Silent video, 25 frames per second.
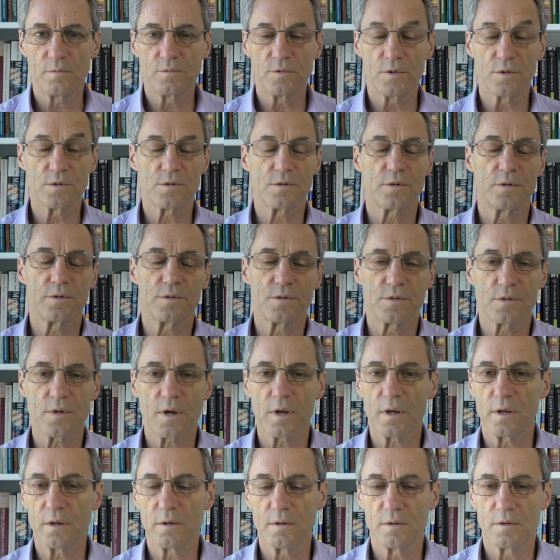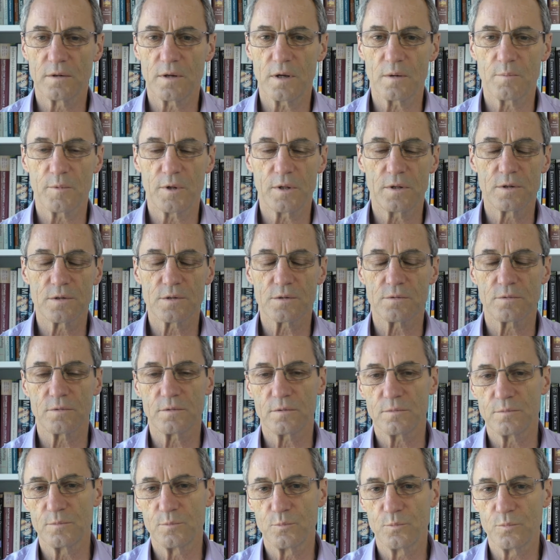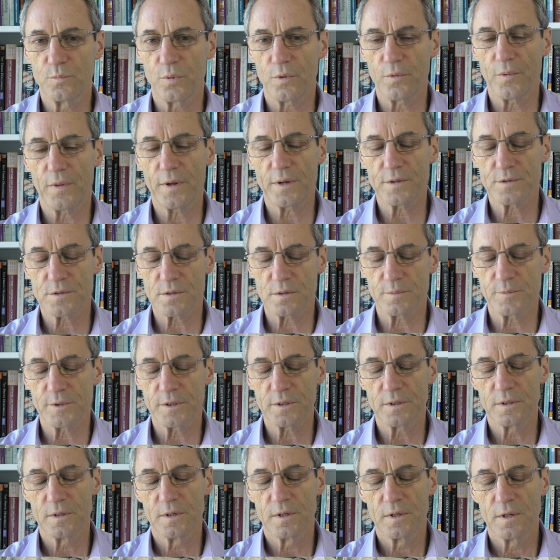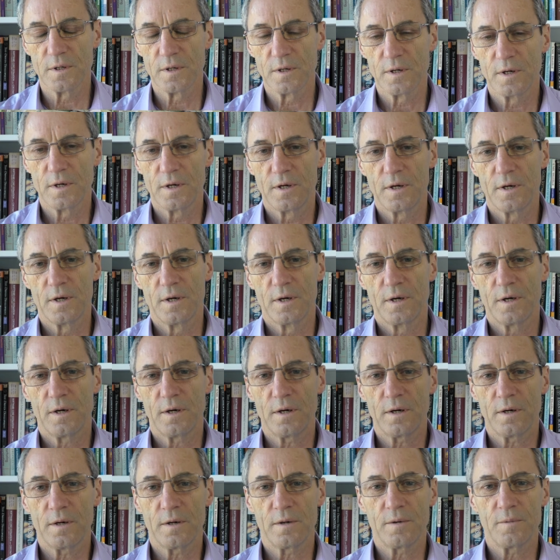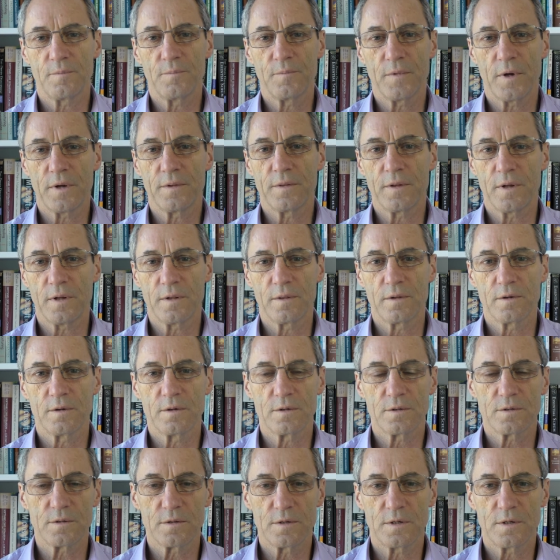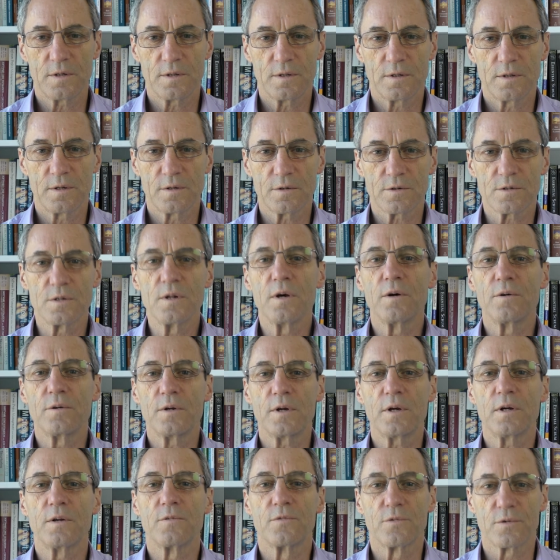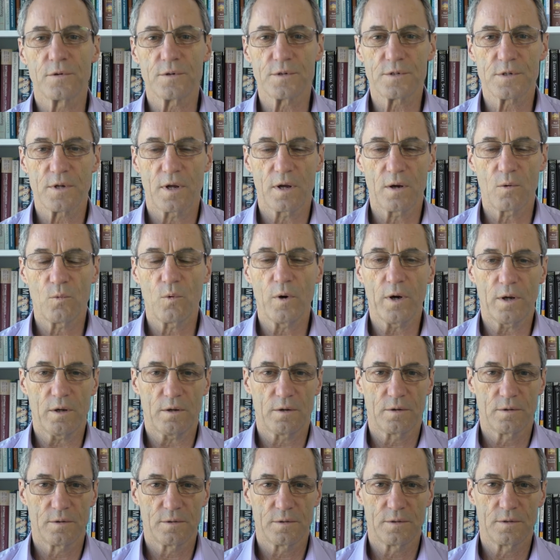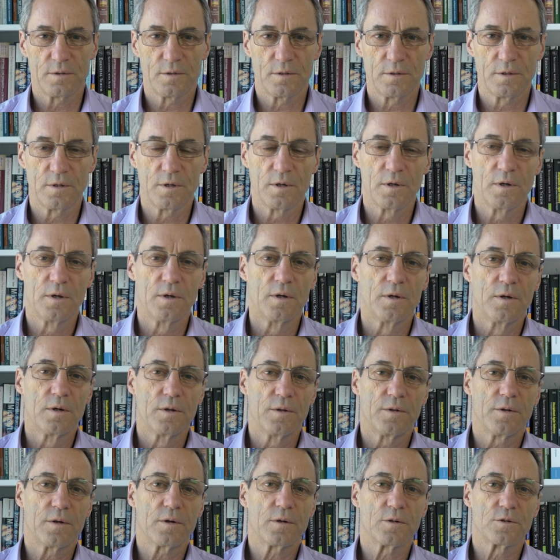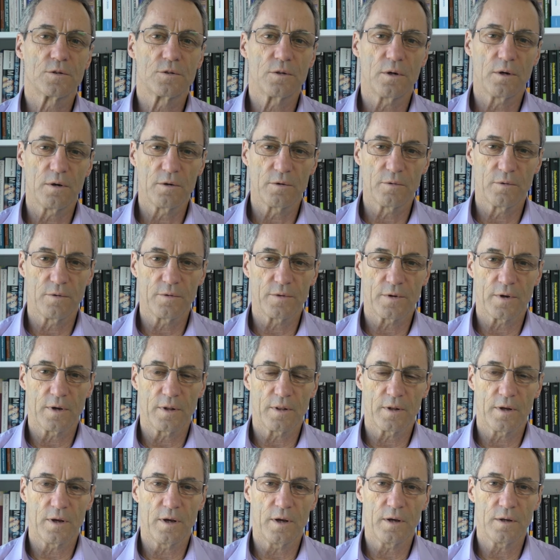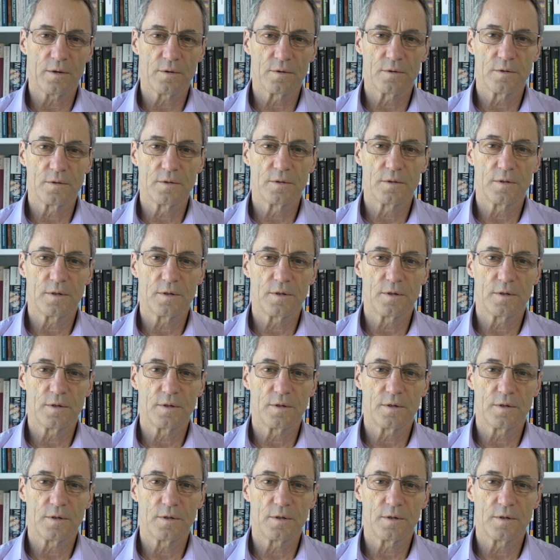usually to say, get me this or put that somewhere. And then there is no need for it to stay awake. The controller, on the other hand,